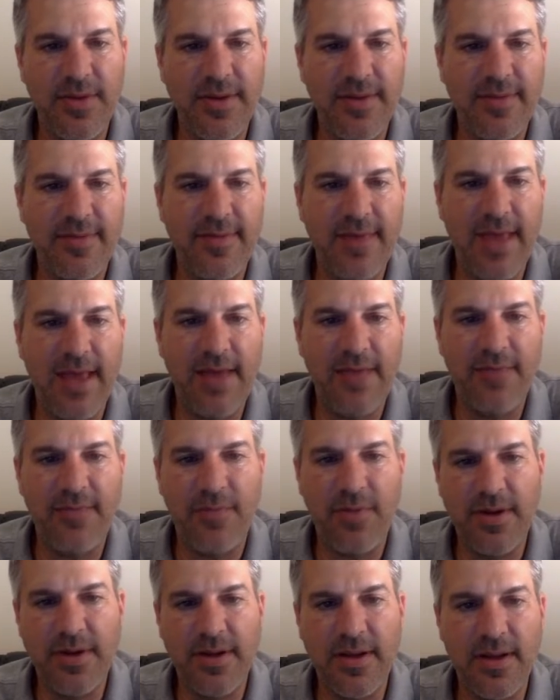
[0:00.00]
It's half
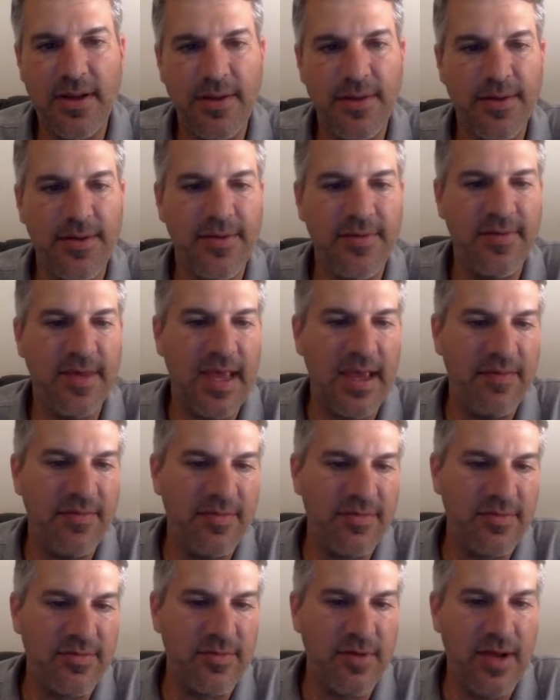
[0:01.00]
one color, it's half
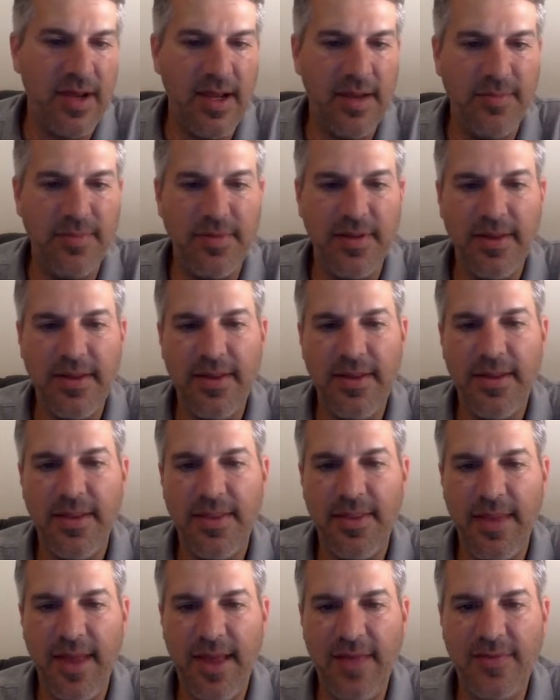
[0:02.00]
striped.
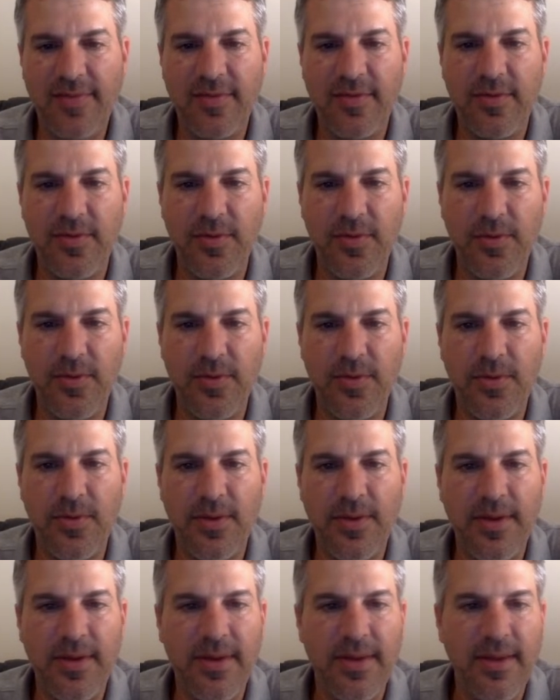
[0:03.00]
That's cool.
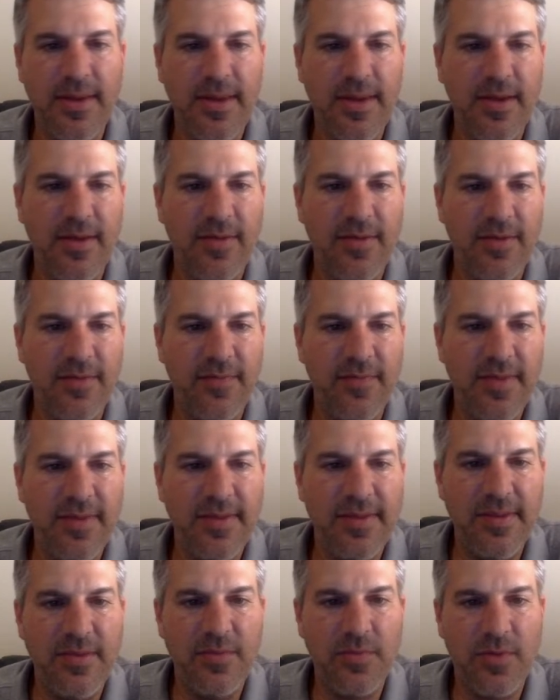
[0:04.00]
Here's a
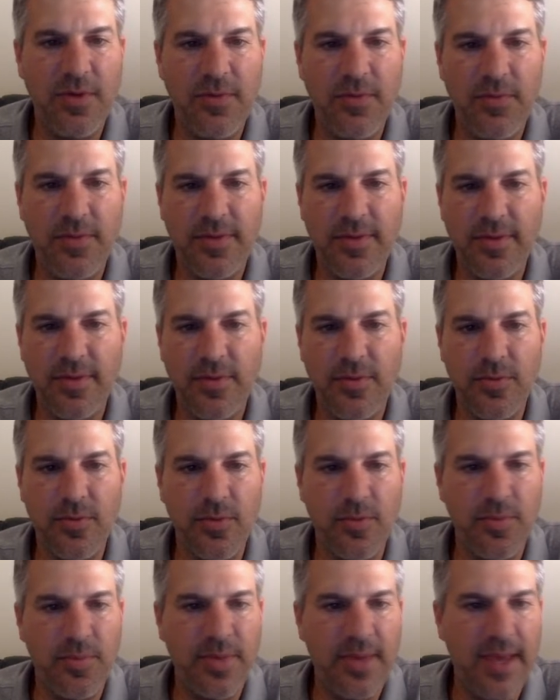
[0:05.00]
vintage one with a
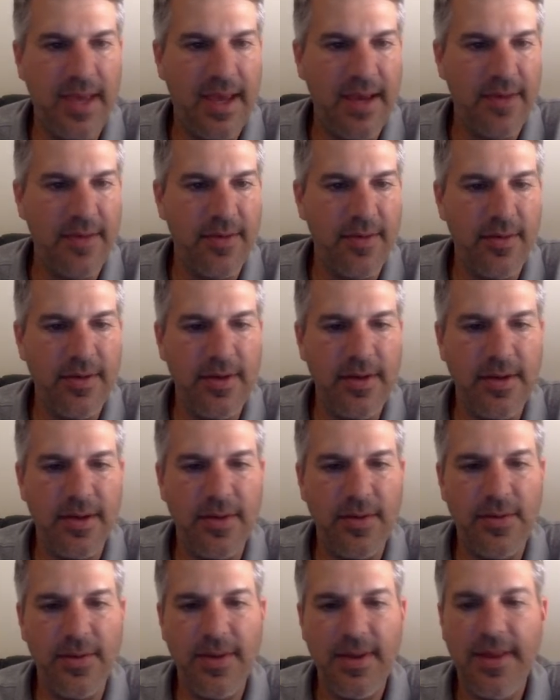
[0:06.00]
cool pattern. You
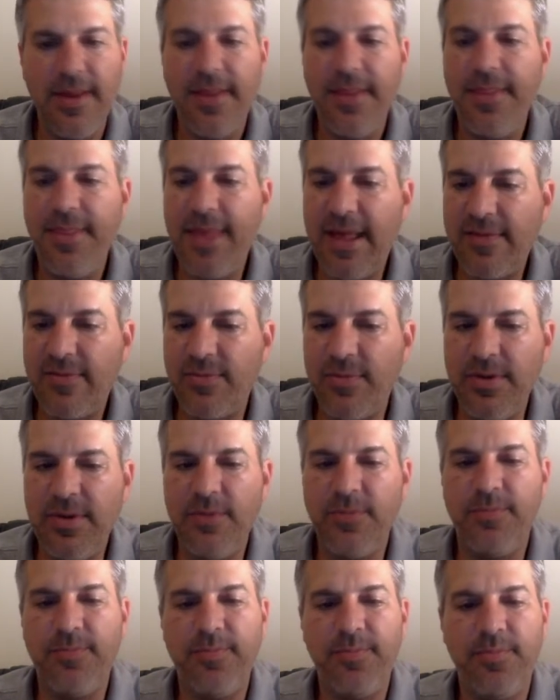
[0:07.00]
know, that's what
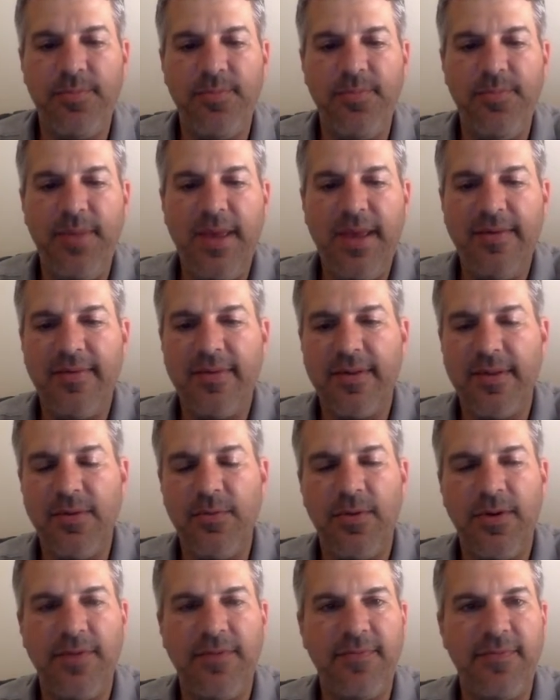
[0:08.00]
you basically
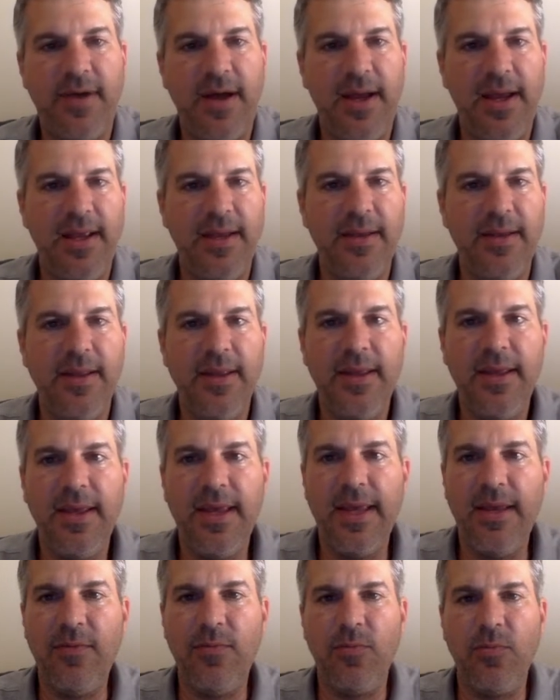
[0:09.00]
want to find
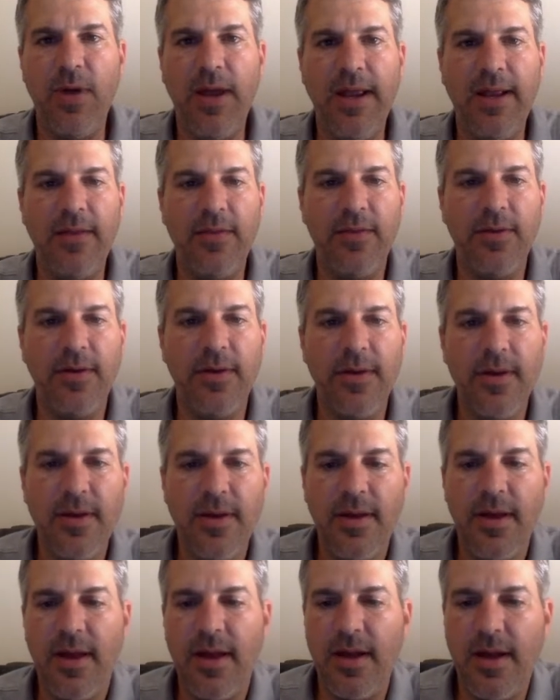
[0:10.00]
in Wrangler
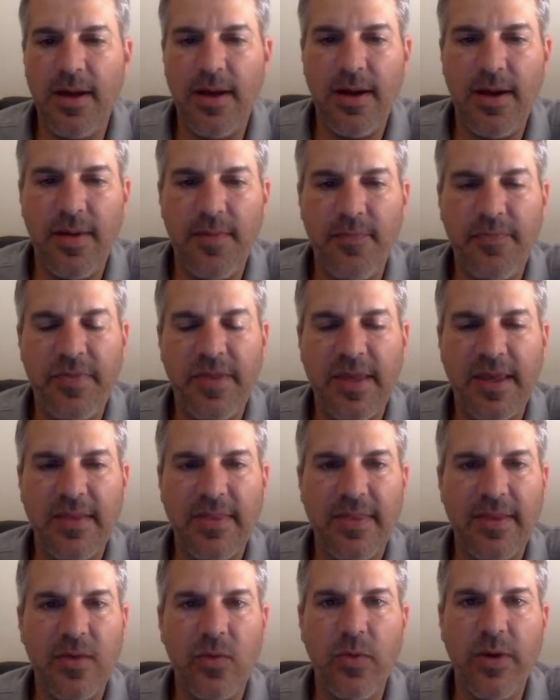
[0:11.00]
um, to
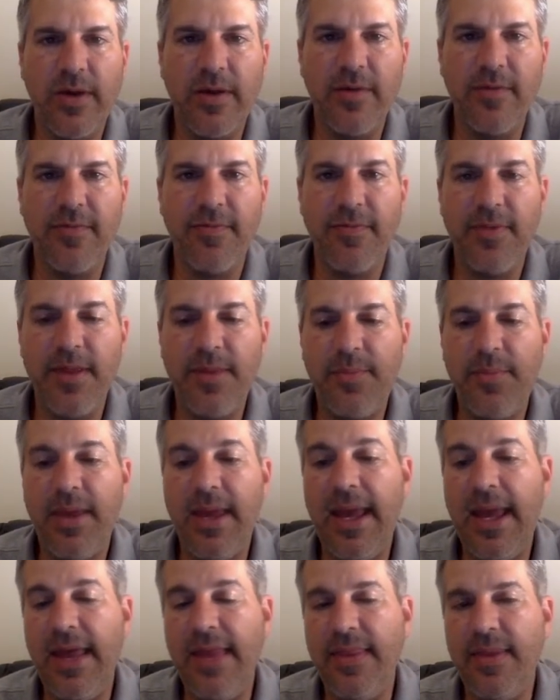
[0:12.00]
get the quicker flip
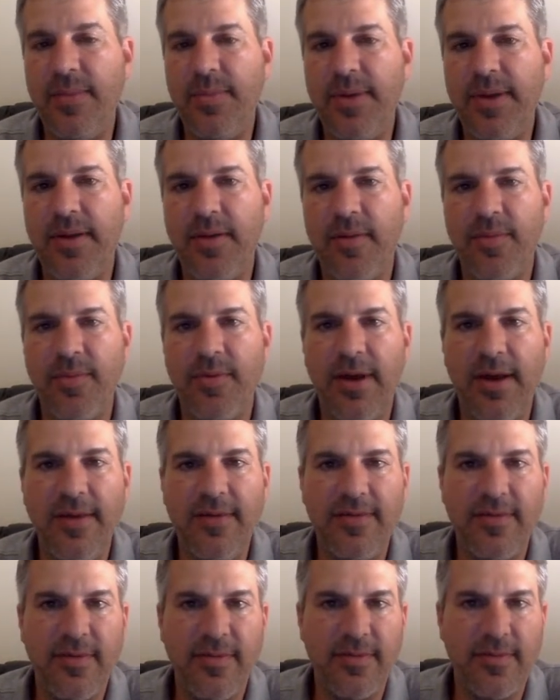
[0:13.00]
and the better
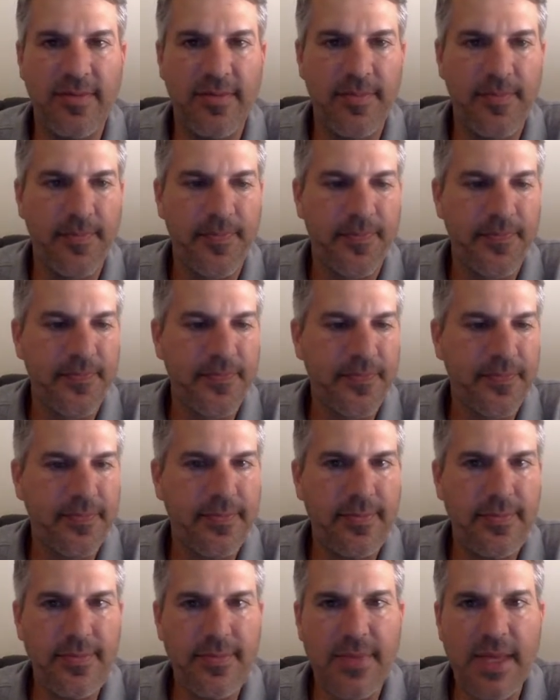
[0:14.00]
prices.
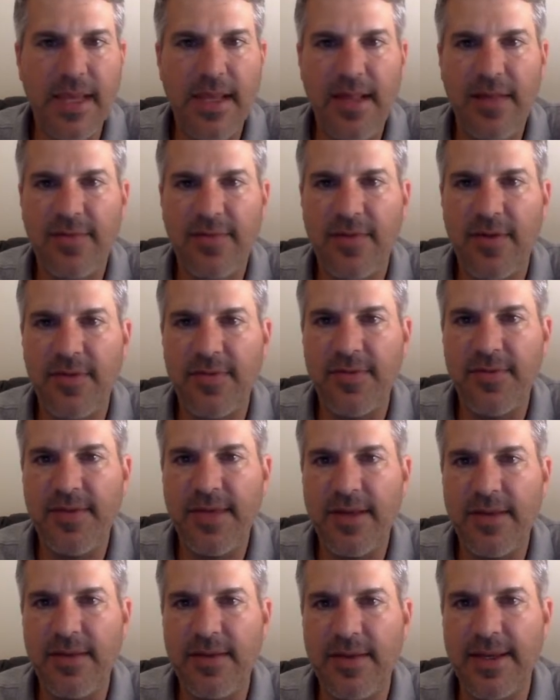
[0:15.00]
Let's also
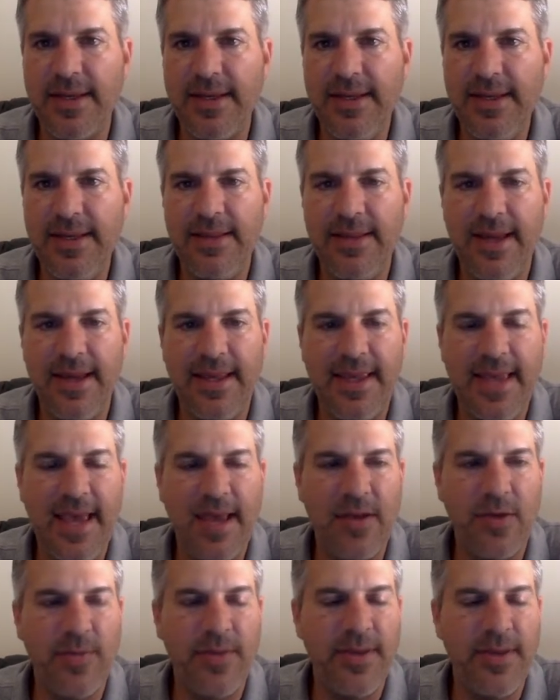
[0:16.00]
take a look at Ely
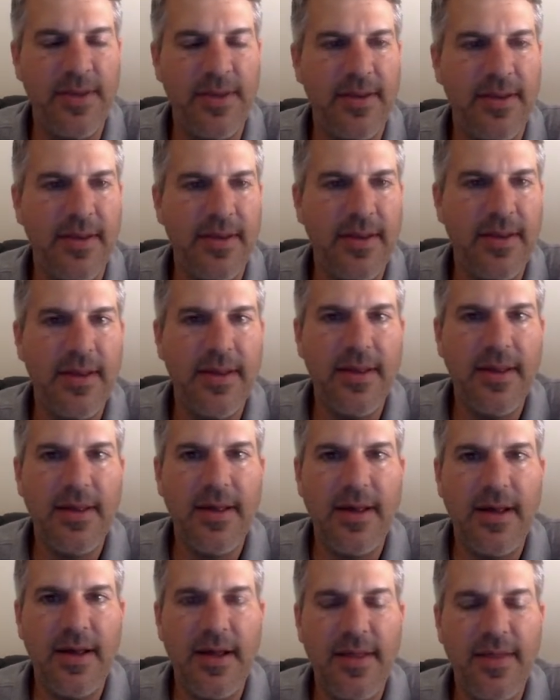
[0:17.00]
Cattleman.
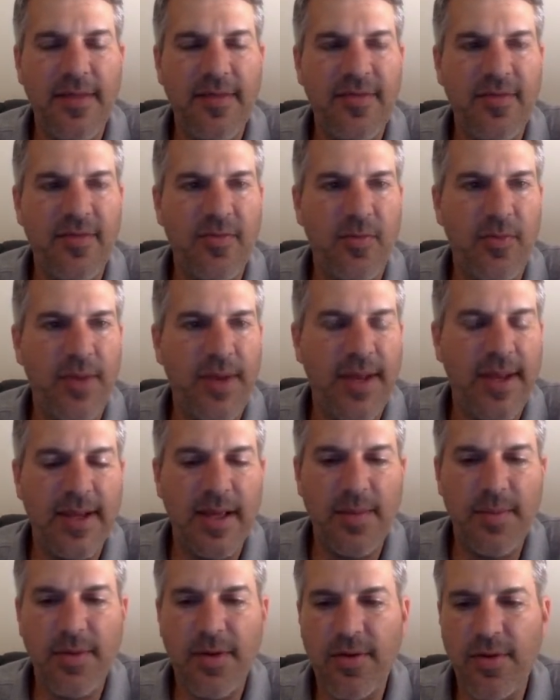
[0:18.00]
Uh, this is what I
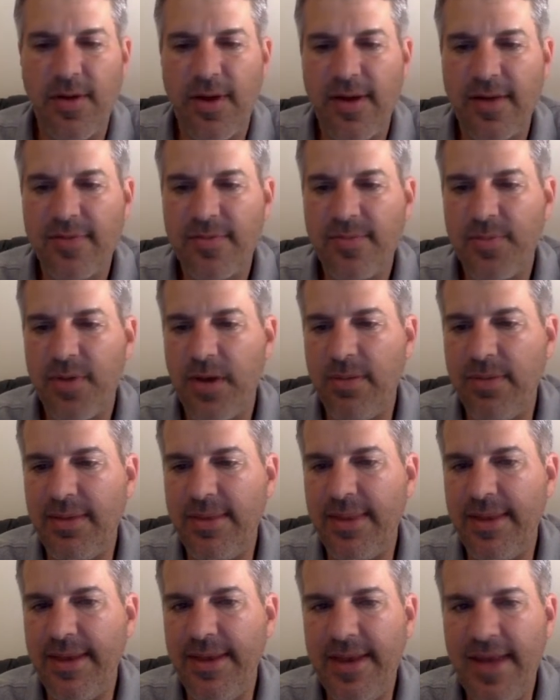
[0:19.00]
come across probably
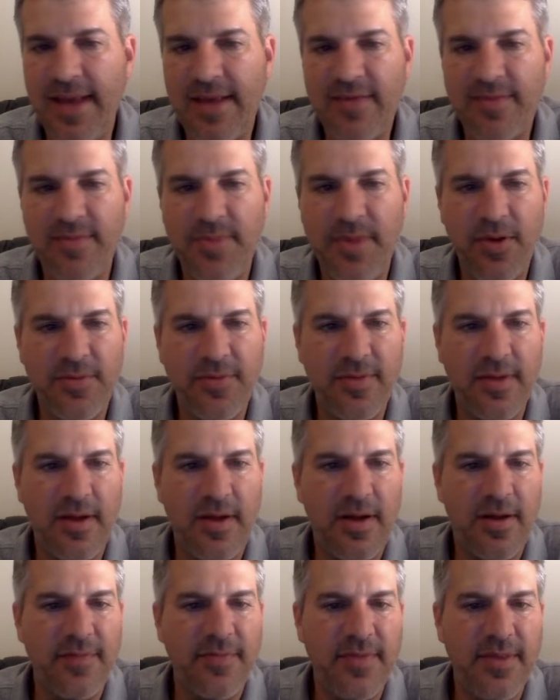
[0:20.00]
the next most
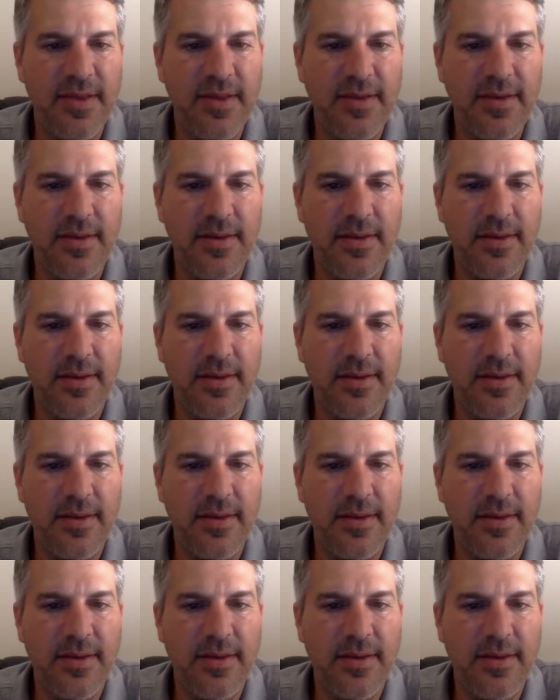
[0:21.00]
often.